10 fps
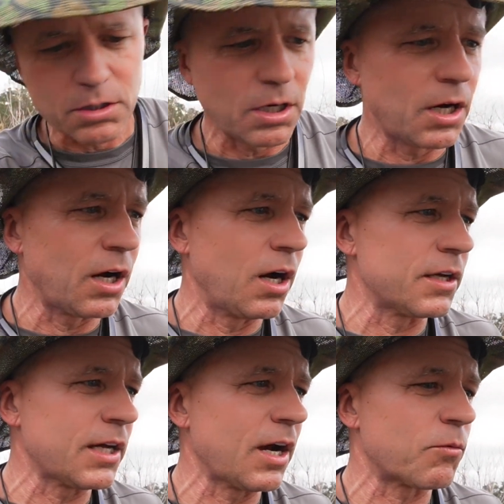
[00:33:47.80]

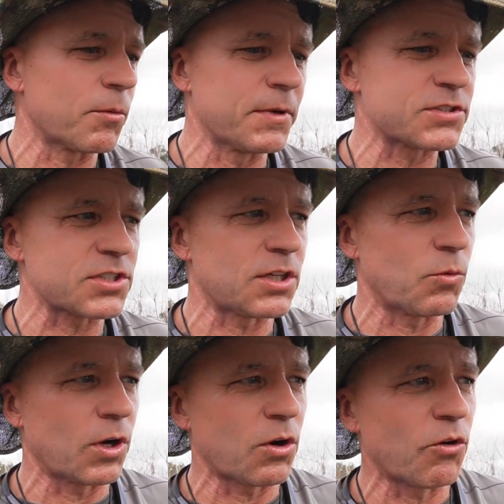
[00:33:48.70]
we're missing
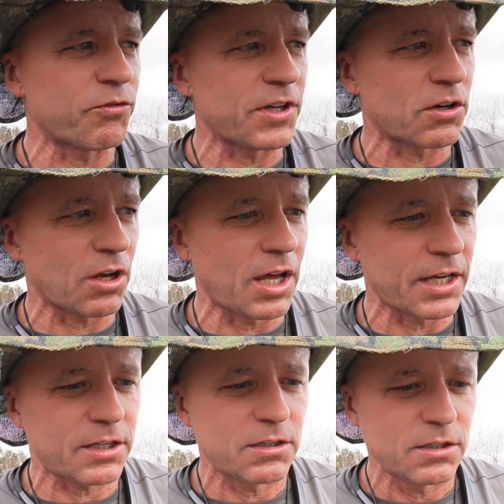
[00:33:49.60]
one whole feeder
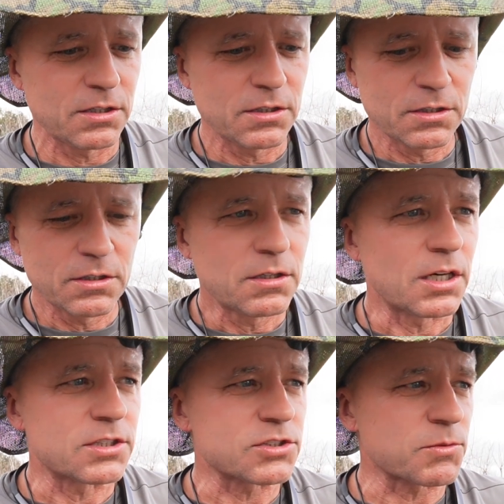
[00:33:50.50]
leg.
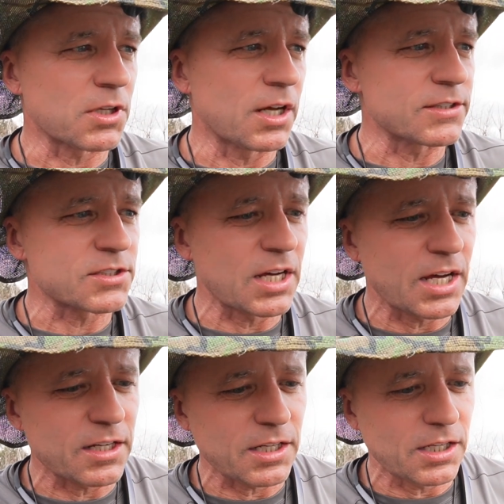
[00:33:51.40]
I just realized
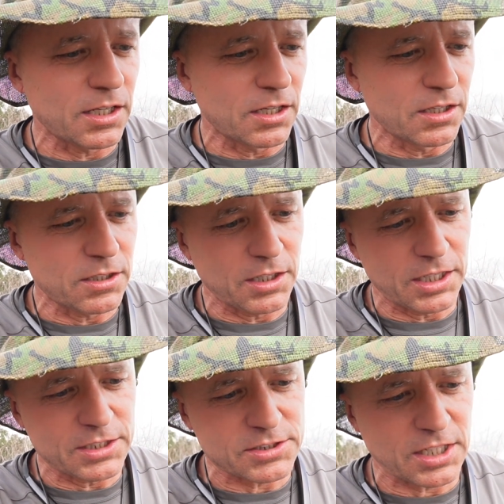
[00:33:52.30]
that, and
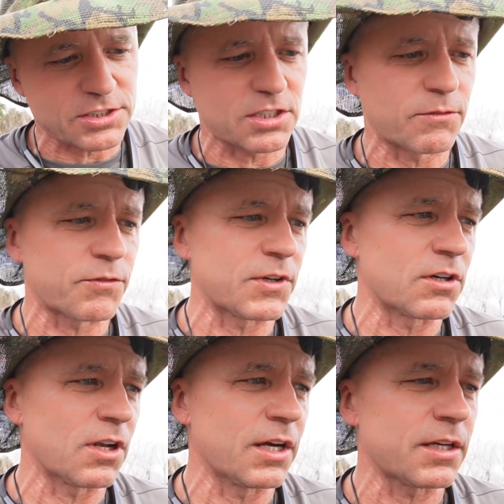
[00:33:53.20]
a section of a
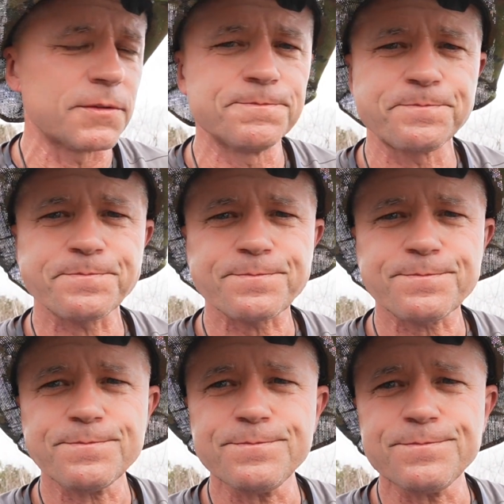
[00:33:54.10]
feeder leg.
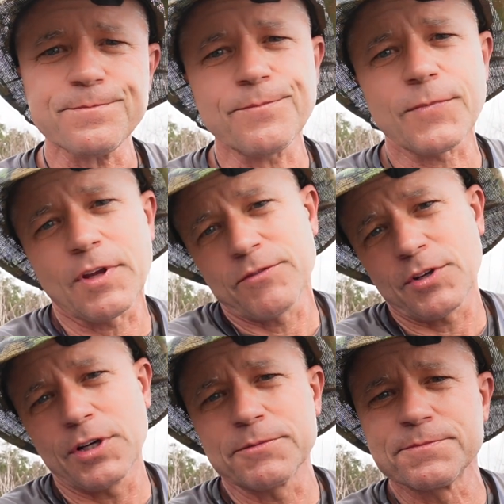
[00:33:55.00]

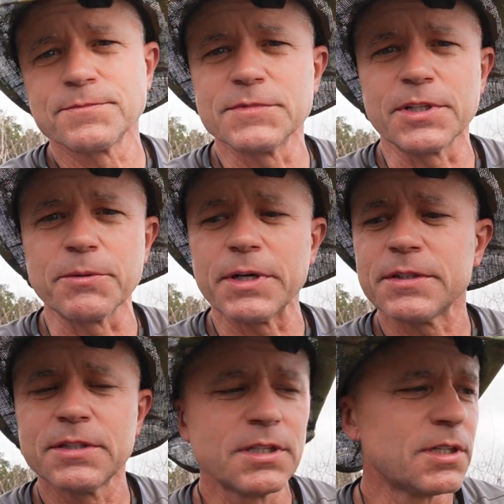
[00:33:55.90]
So anyway,
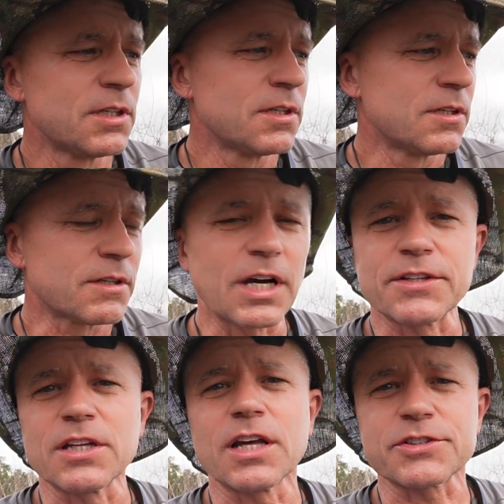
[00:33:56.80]
got
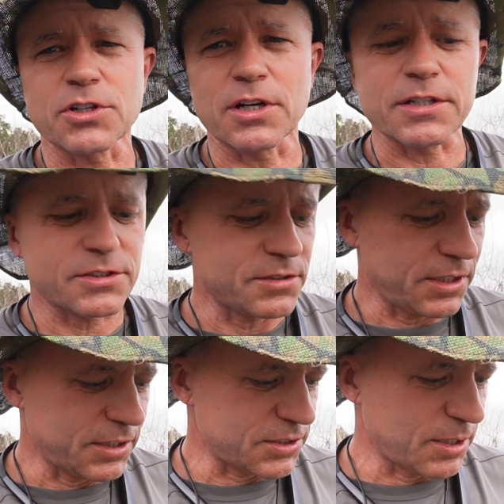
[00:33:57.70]
the electronics,
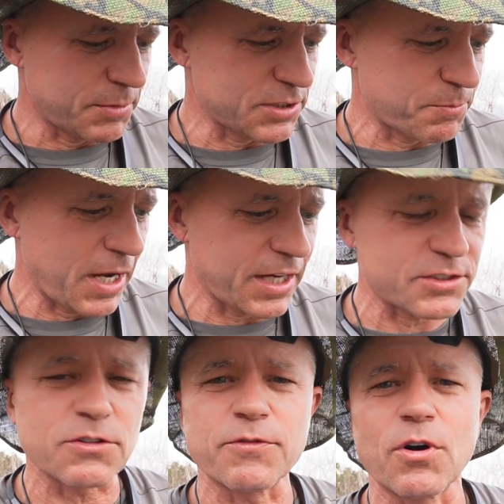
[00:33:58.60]
and Zebby's bag
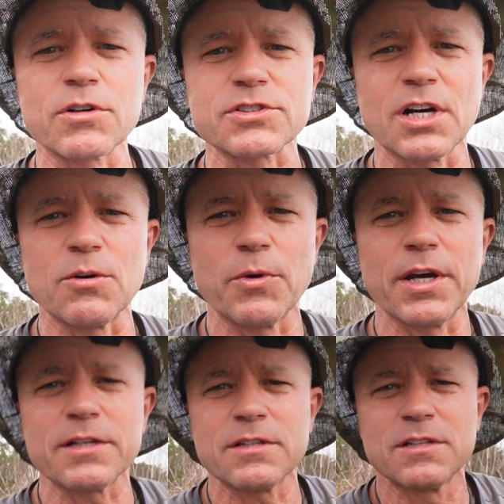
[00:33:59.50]
so far is not
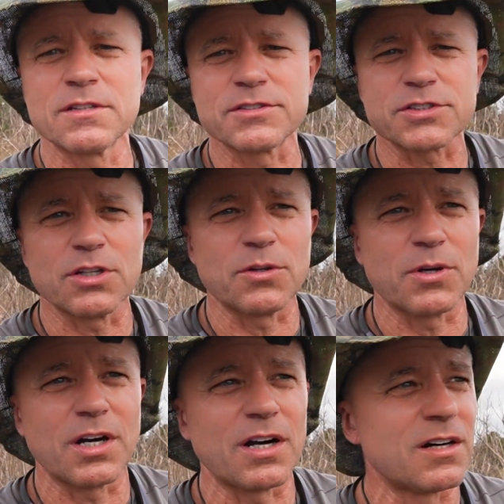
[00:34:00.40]
wet.
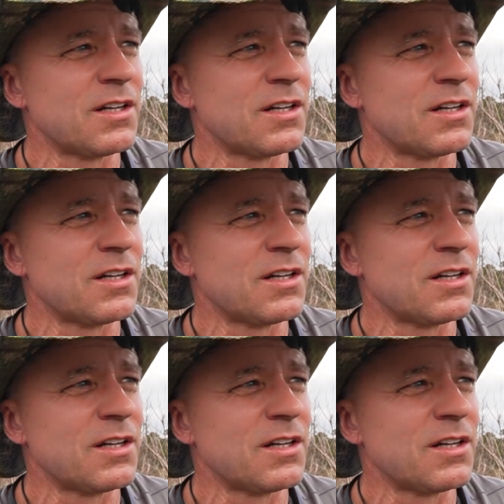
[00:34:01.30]
So